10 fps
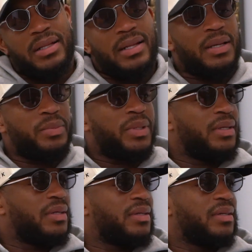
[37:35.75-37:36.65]
like
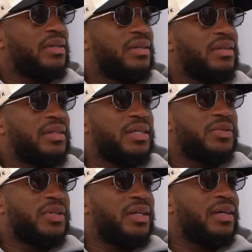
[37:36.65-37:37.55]
me.
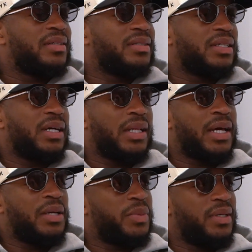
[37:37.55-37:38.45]
That's what I like to say. I
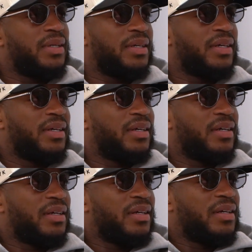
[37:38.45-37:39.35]
like me.
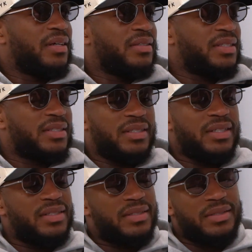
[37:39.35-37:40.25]
Just in
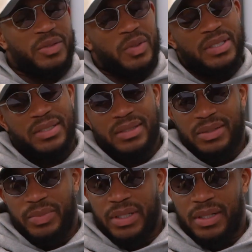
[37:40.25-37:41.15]
these
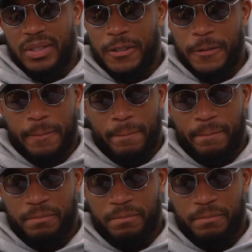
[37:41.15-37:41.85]
situations, but I